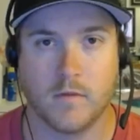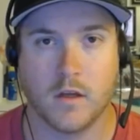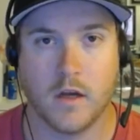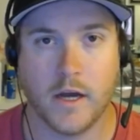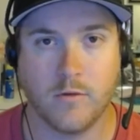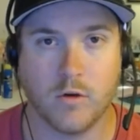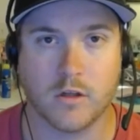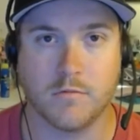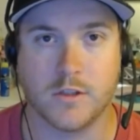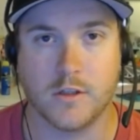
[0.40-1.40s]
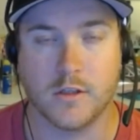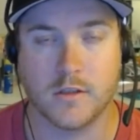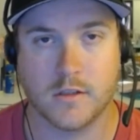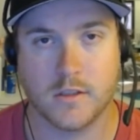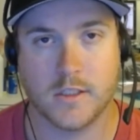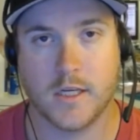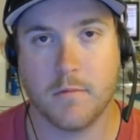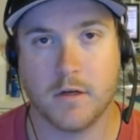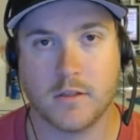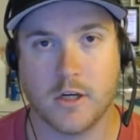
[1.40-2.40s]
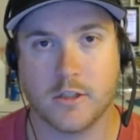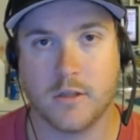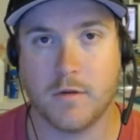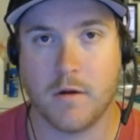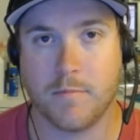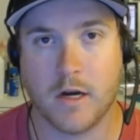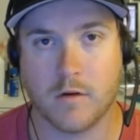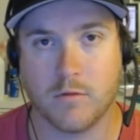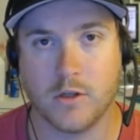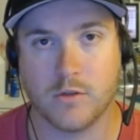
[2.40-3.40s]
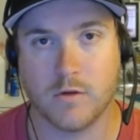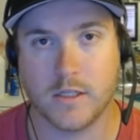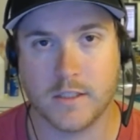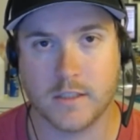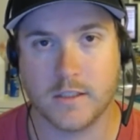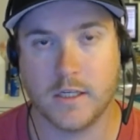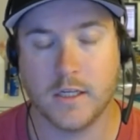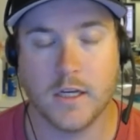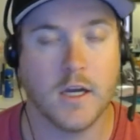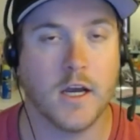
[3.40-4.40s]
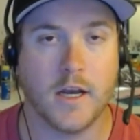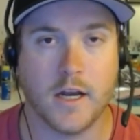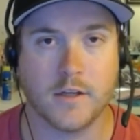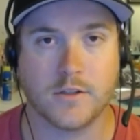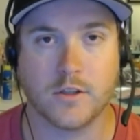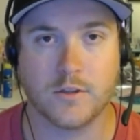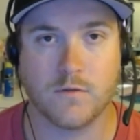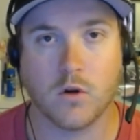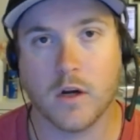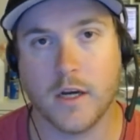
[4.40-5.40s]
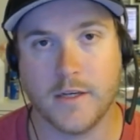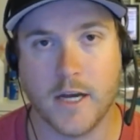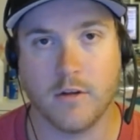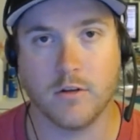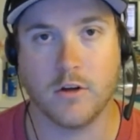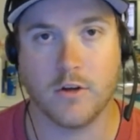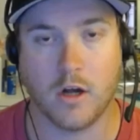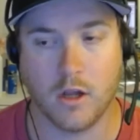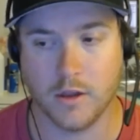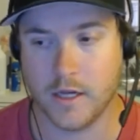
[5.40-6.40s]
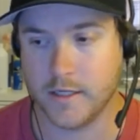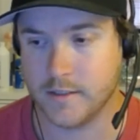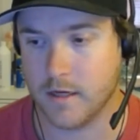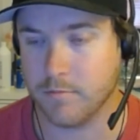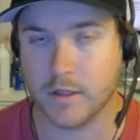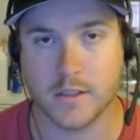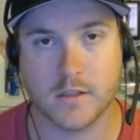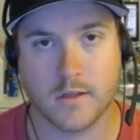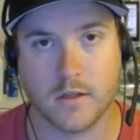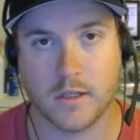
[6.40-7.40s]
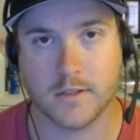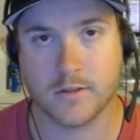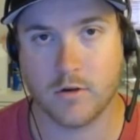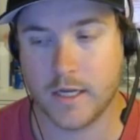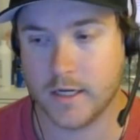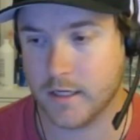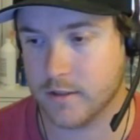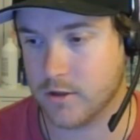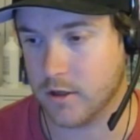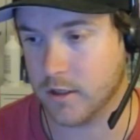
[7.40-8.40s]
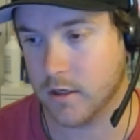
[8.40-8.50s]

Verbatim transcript: Hi and welcome students. Today I'm going to talk to you about PowerPoint 2016 and how to search for and download online templates. Let's go ahead and get started.